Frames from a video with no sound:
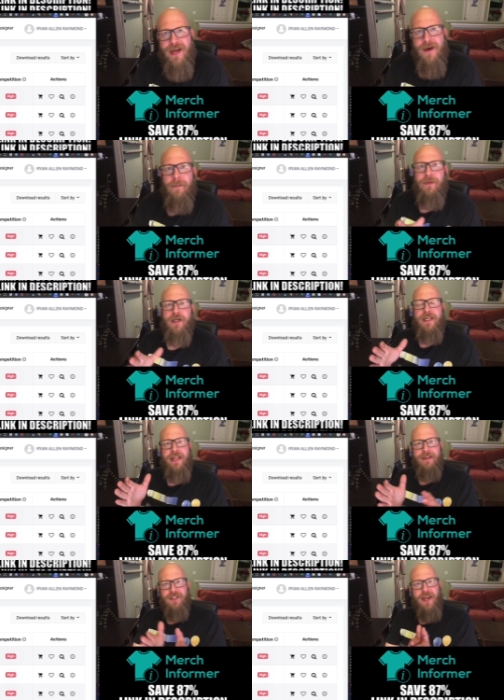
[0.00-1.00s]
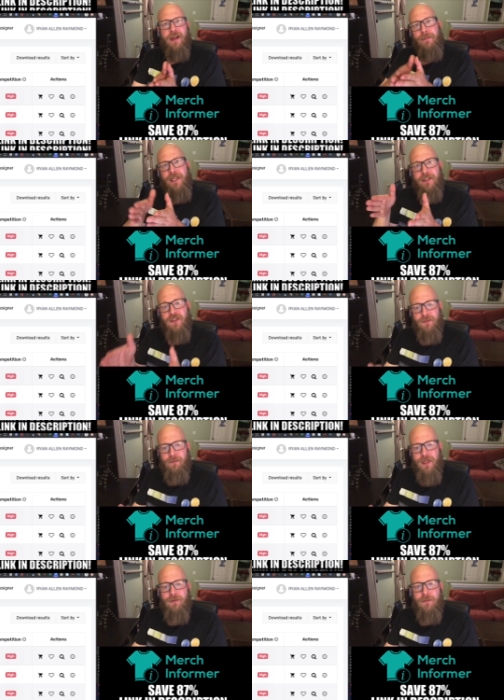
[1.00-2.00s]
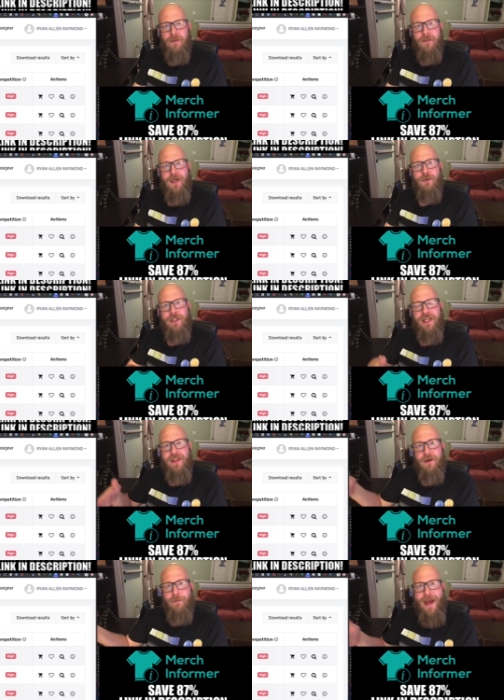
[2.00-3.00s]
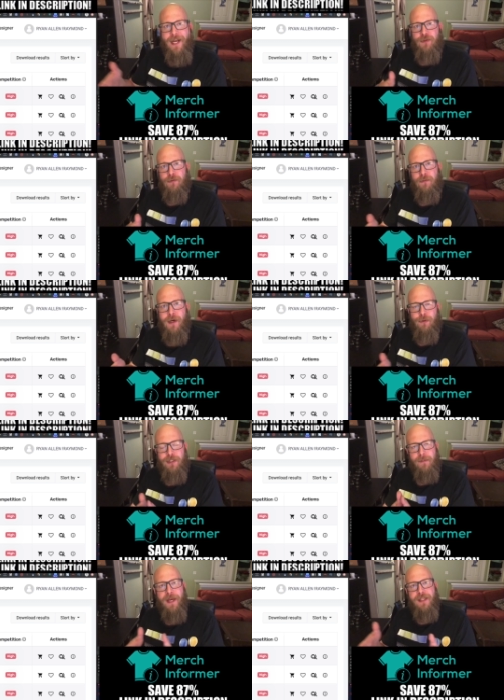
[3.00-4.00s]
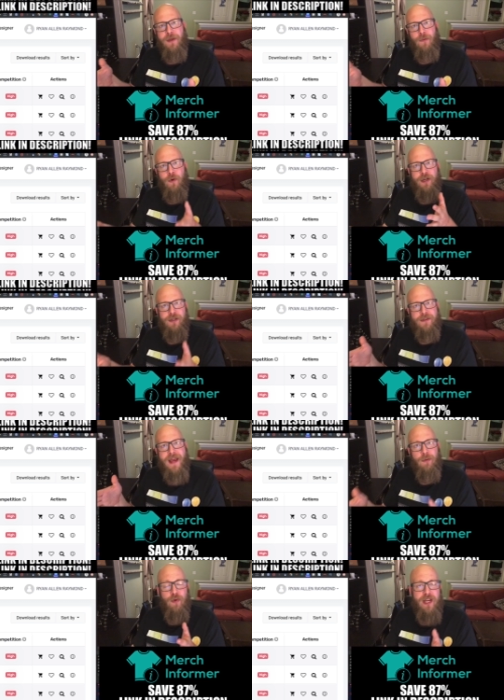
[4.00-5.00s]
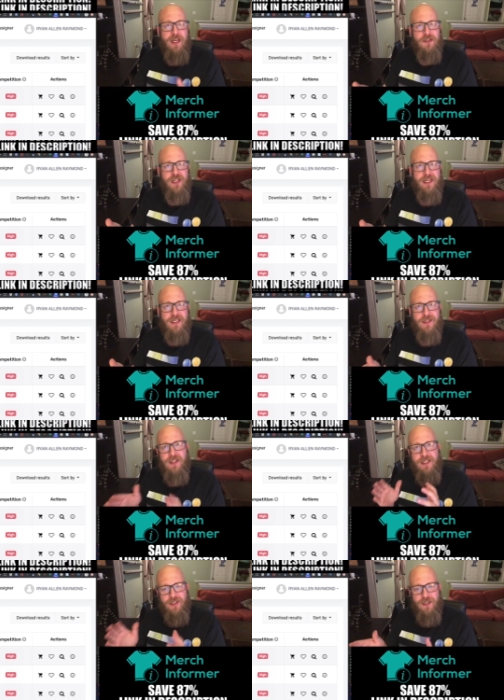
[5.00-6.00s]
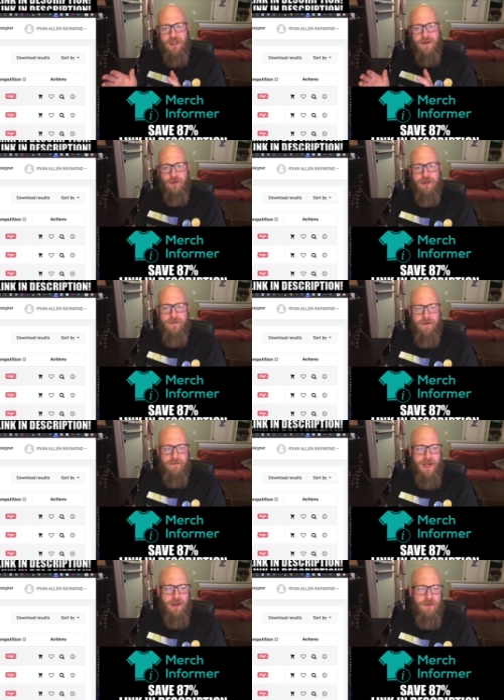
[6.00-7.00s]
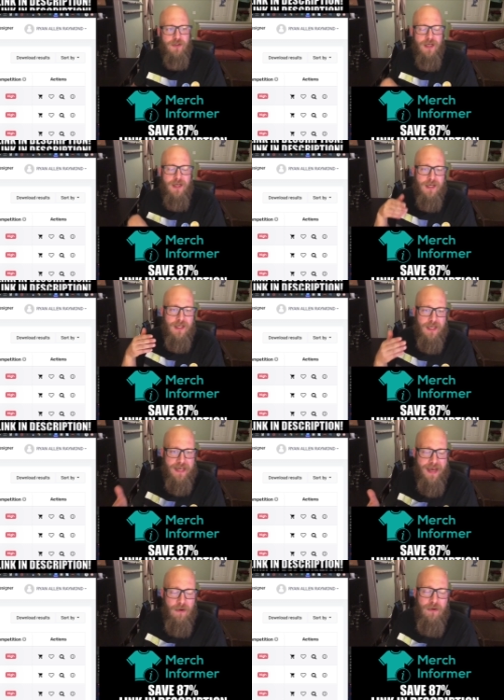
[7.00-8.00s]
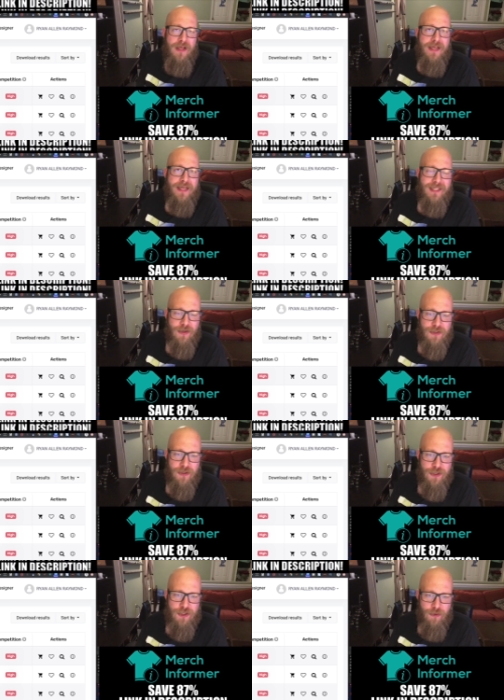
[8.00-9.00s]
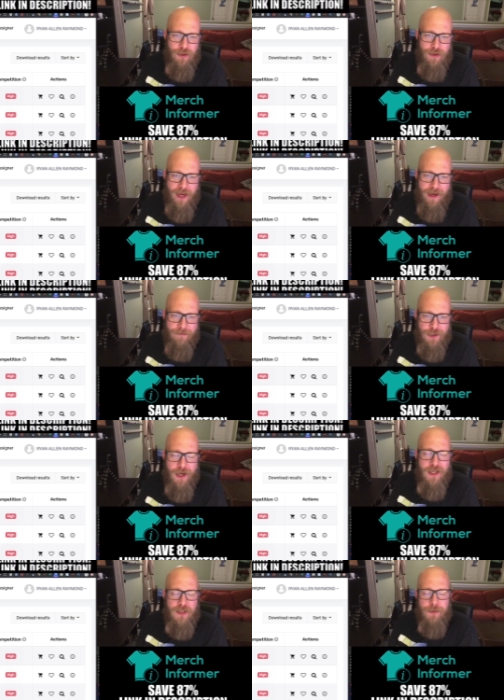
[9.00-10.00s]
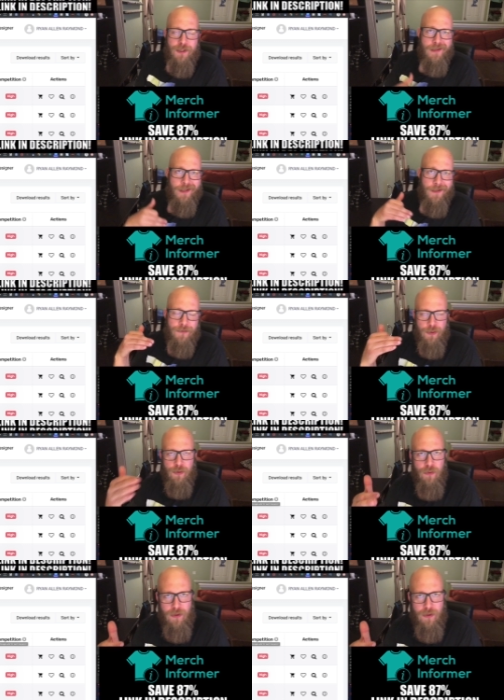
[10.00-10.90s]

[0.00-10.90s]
but it's got to meet a minimum amount and then a maximum amount. And depending on where that range is, it's going to give you different values. Now, it's also going to show you the average cost per click for Google